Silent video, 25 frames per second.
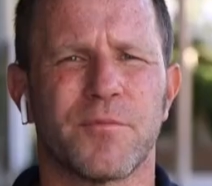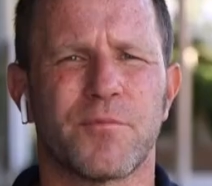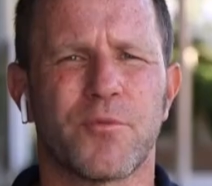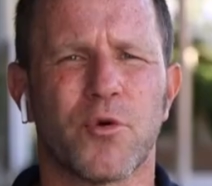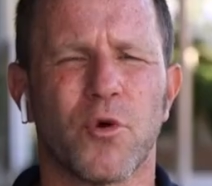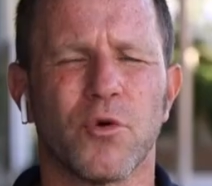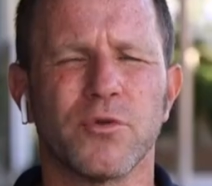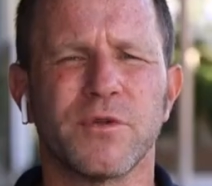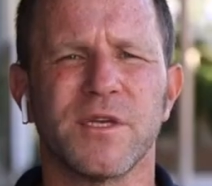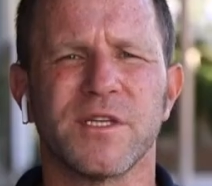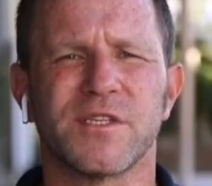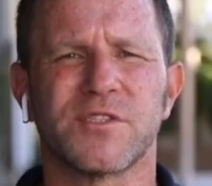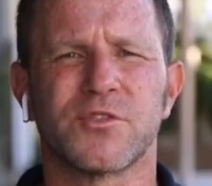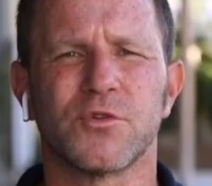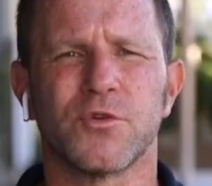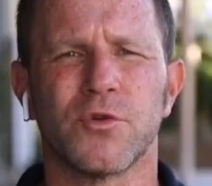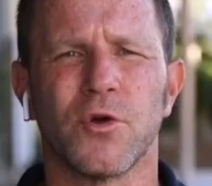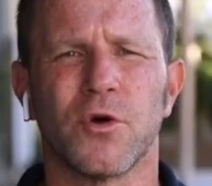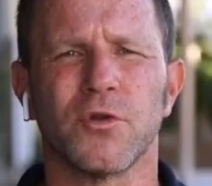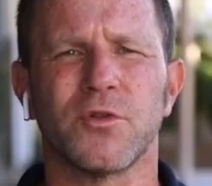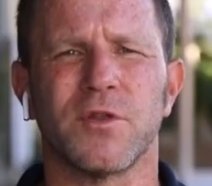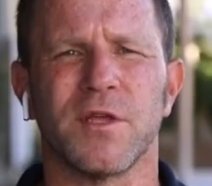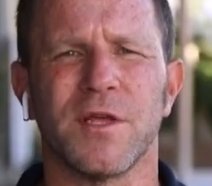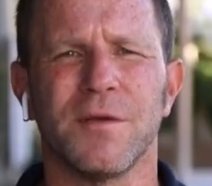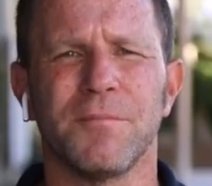protests do
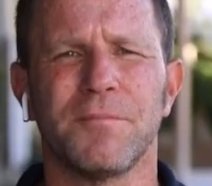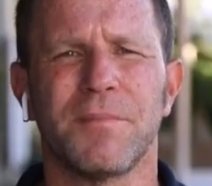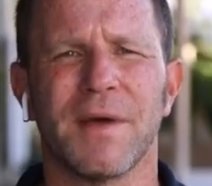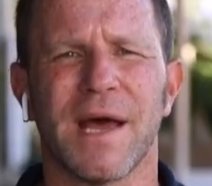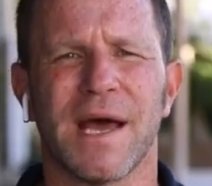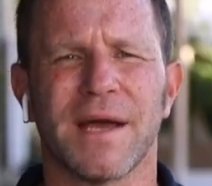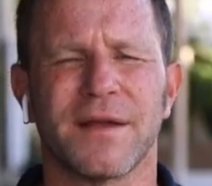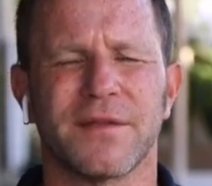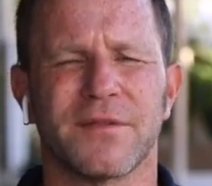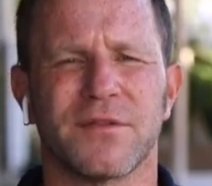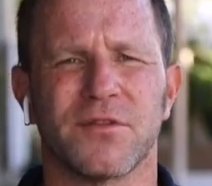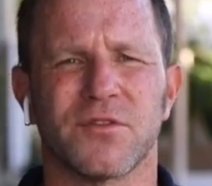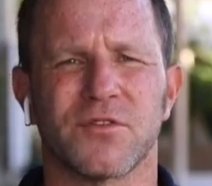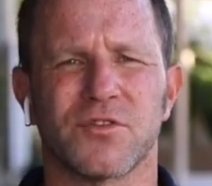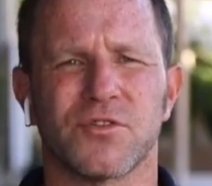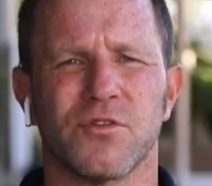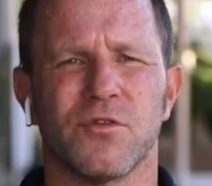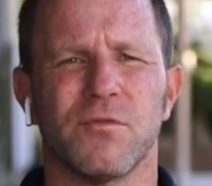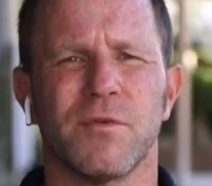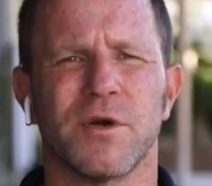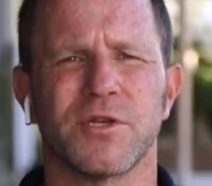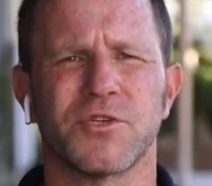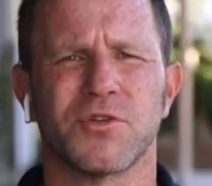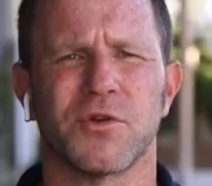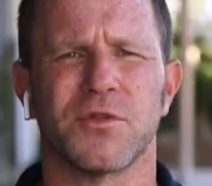not impact
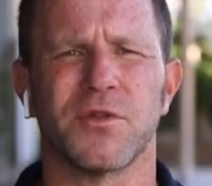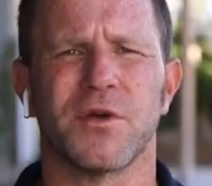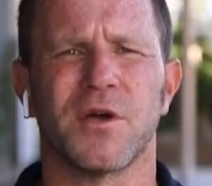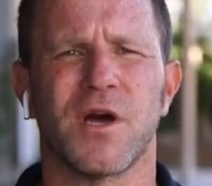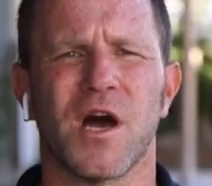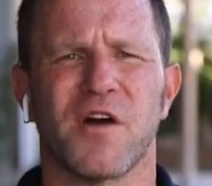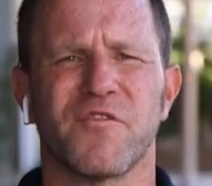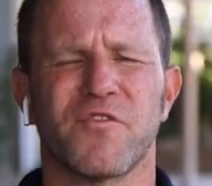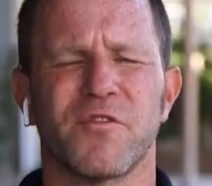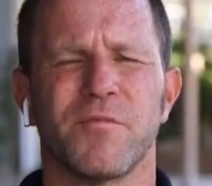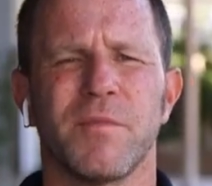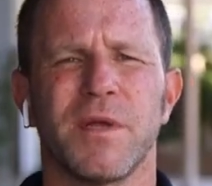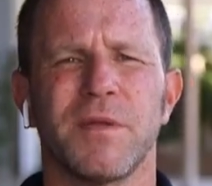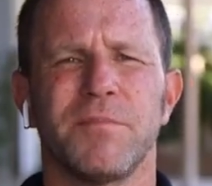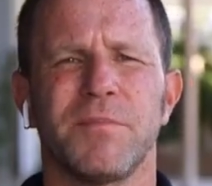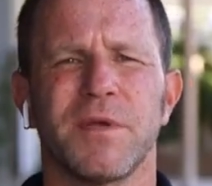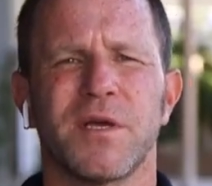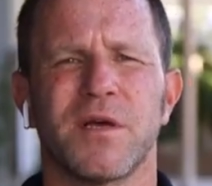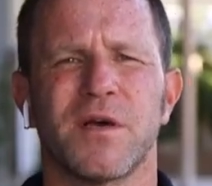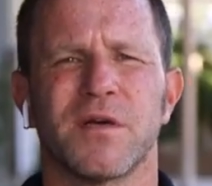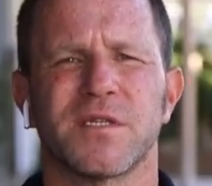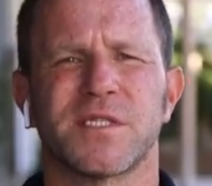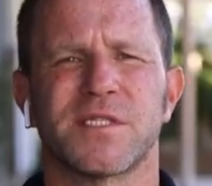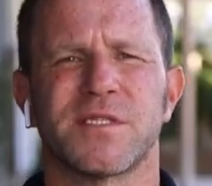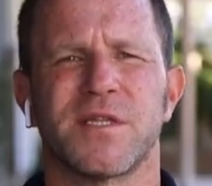so much on the government
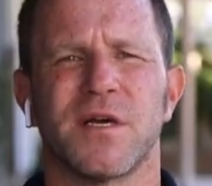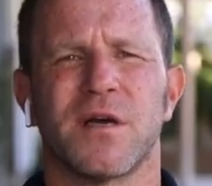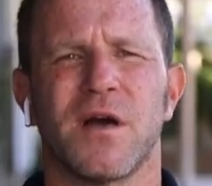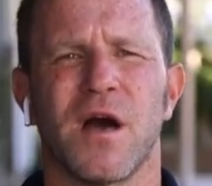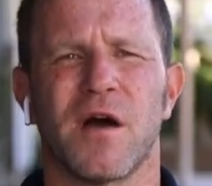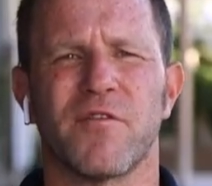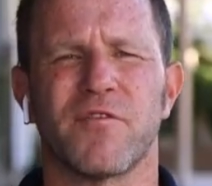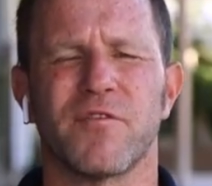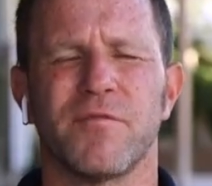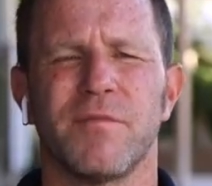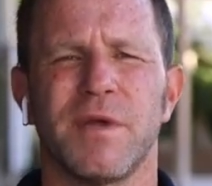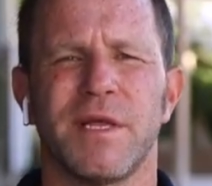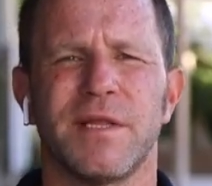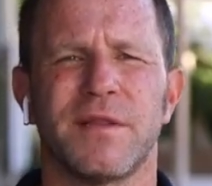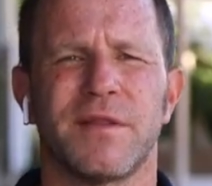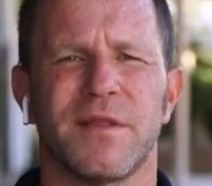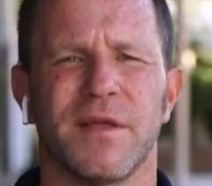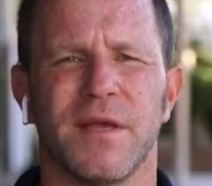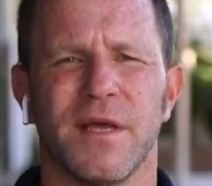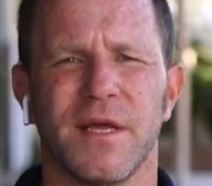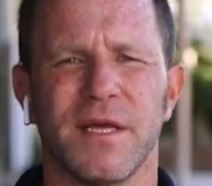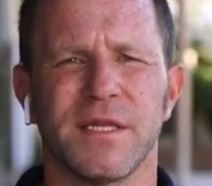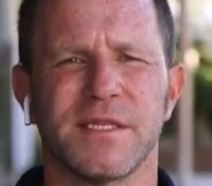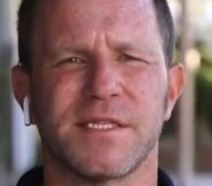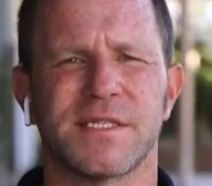because the government
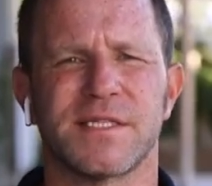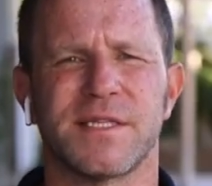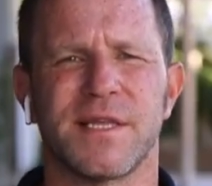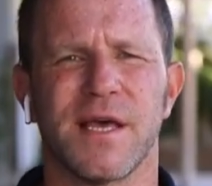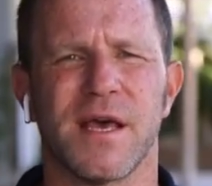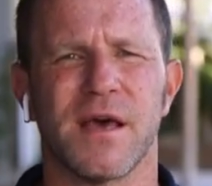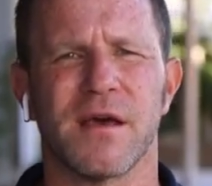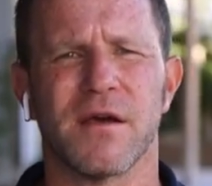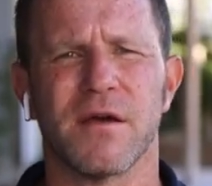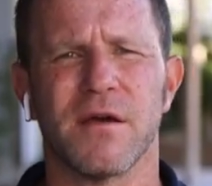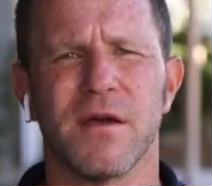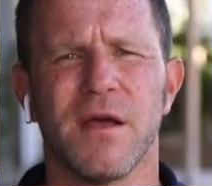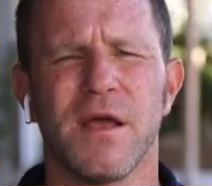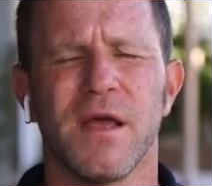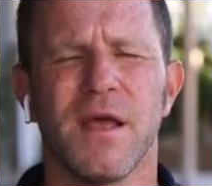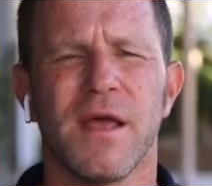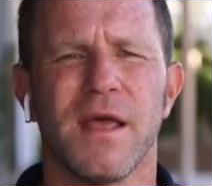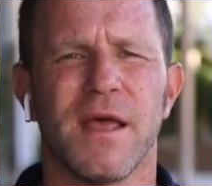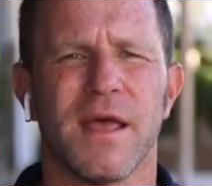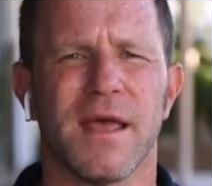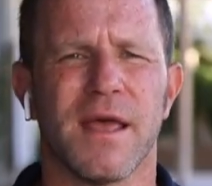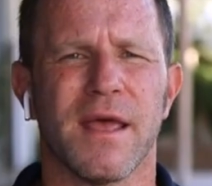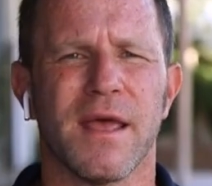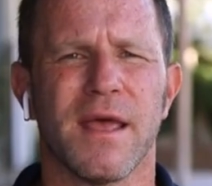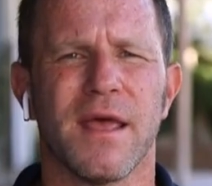is there
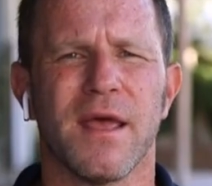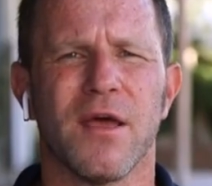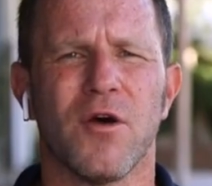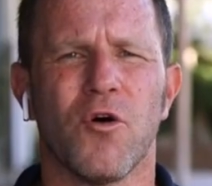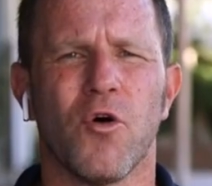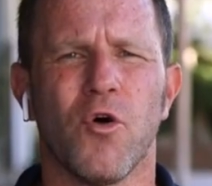uh,